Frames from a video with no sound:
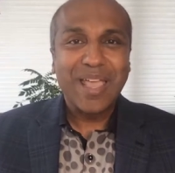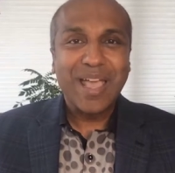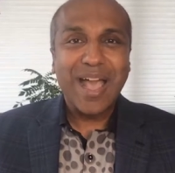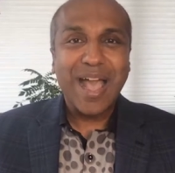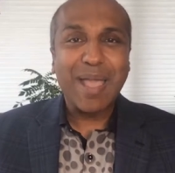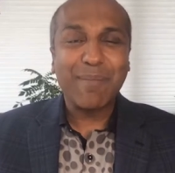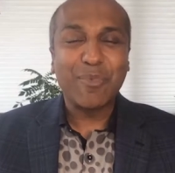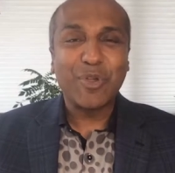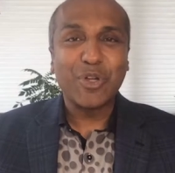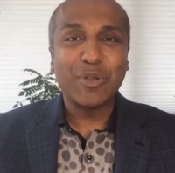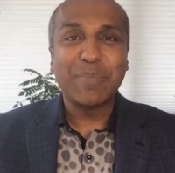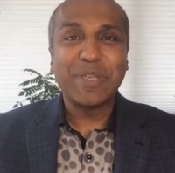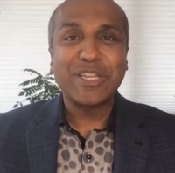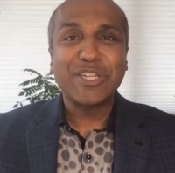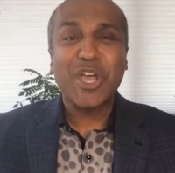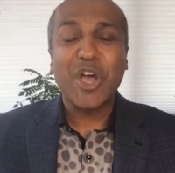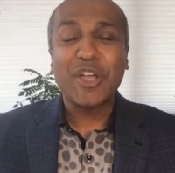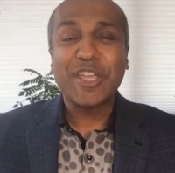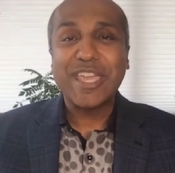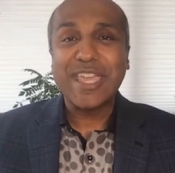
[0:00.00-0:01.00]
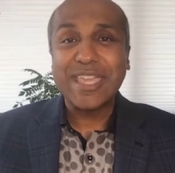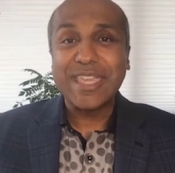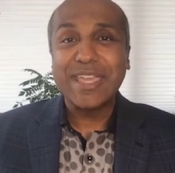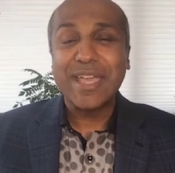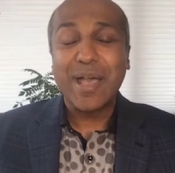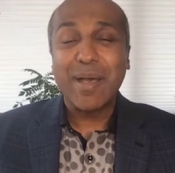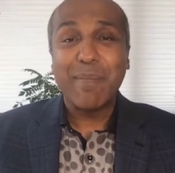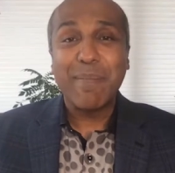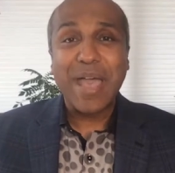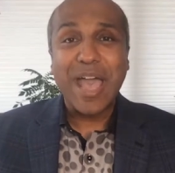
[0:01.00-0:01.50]
I'm going to be talking
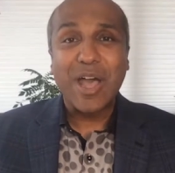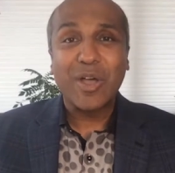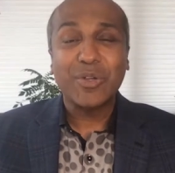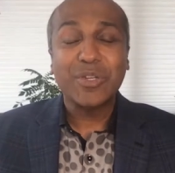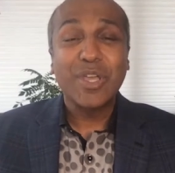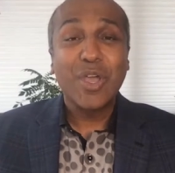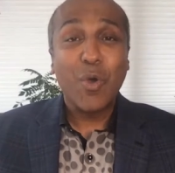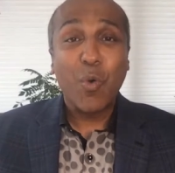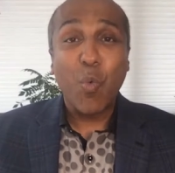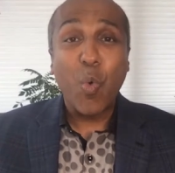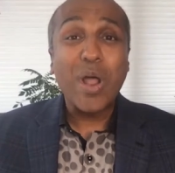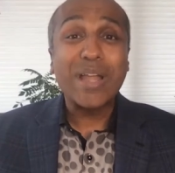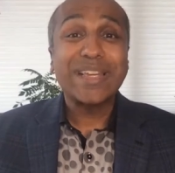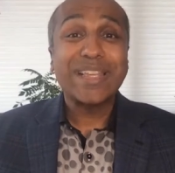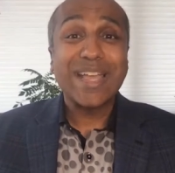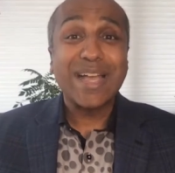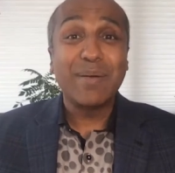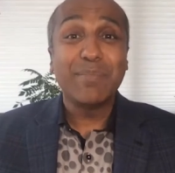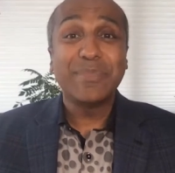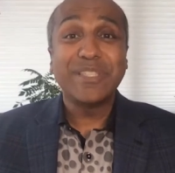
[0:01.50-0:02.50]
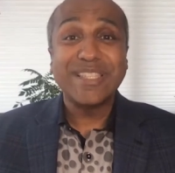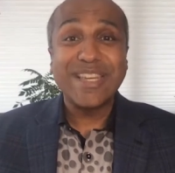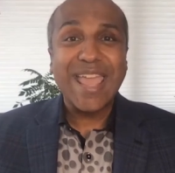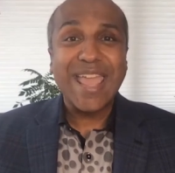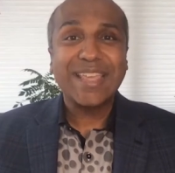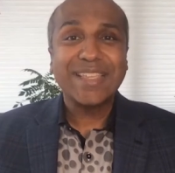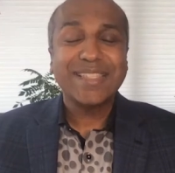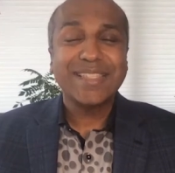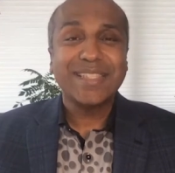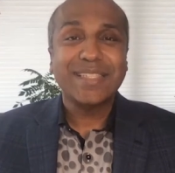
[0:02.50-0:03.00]
about what comes
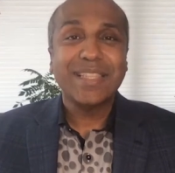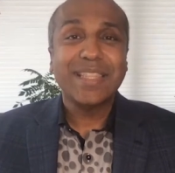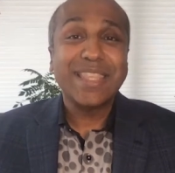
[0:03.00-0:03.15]
next,